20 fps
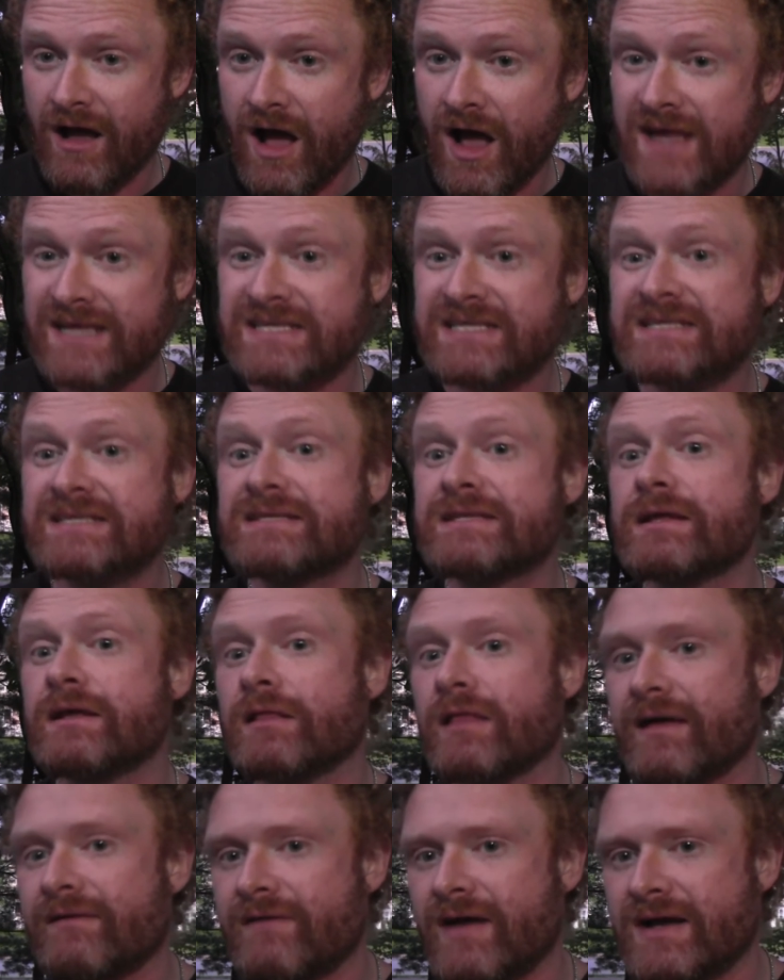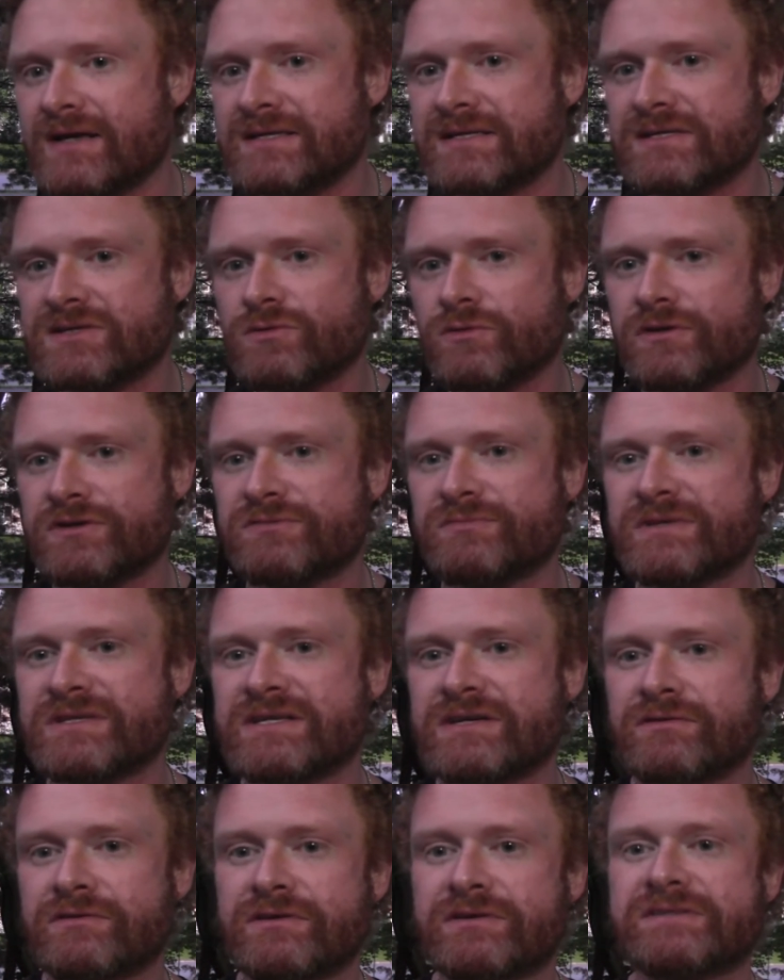I still have access to all those
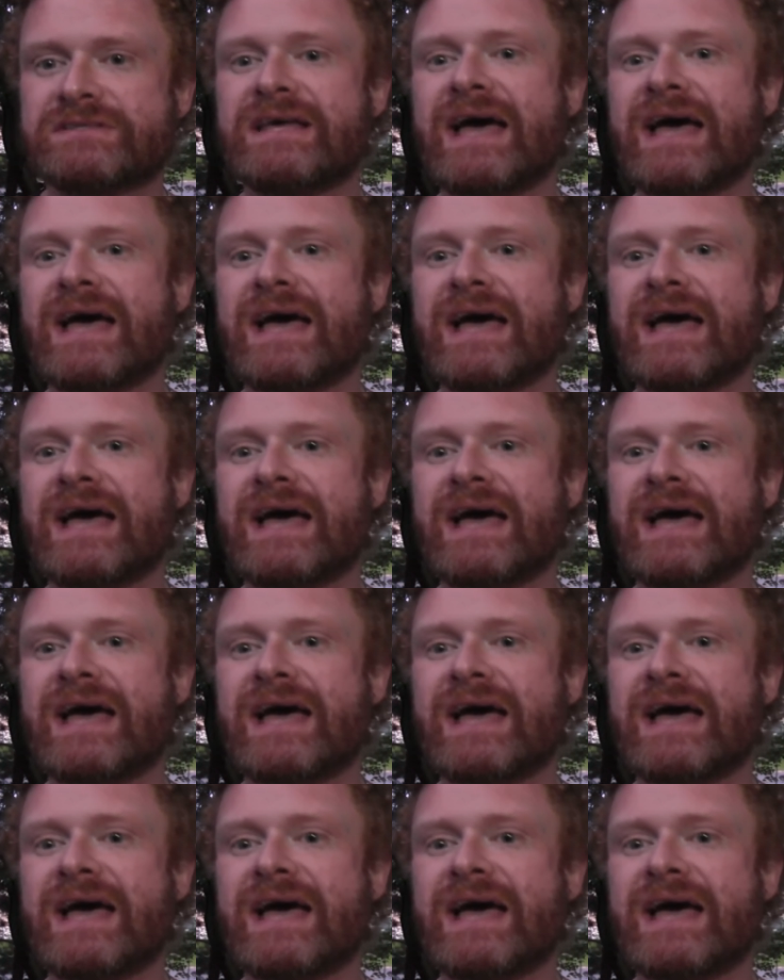materials.